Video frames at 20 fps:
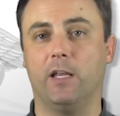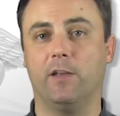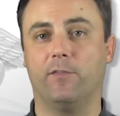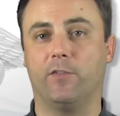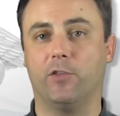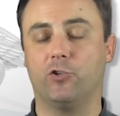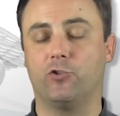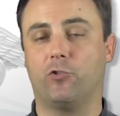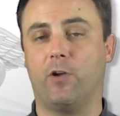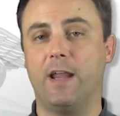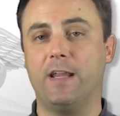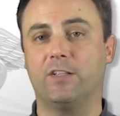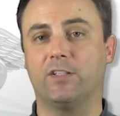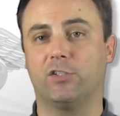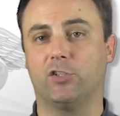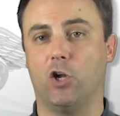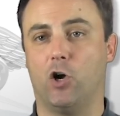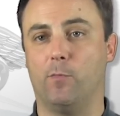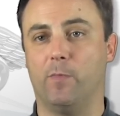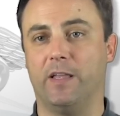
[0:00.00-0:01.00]
if the trach
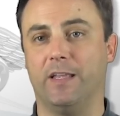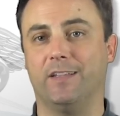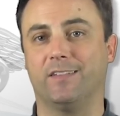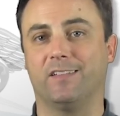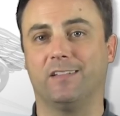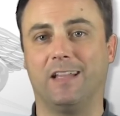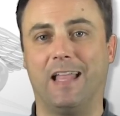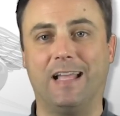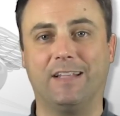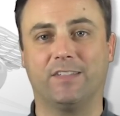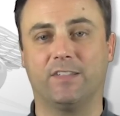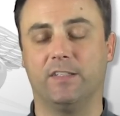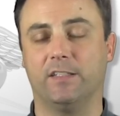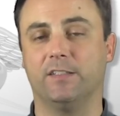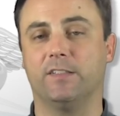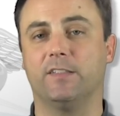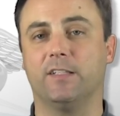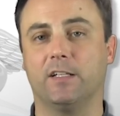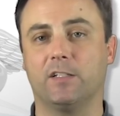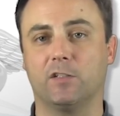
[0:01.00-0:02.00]
stoma is less than
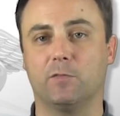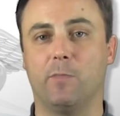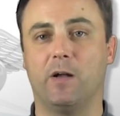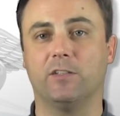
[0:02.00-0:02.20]
6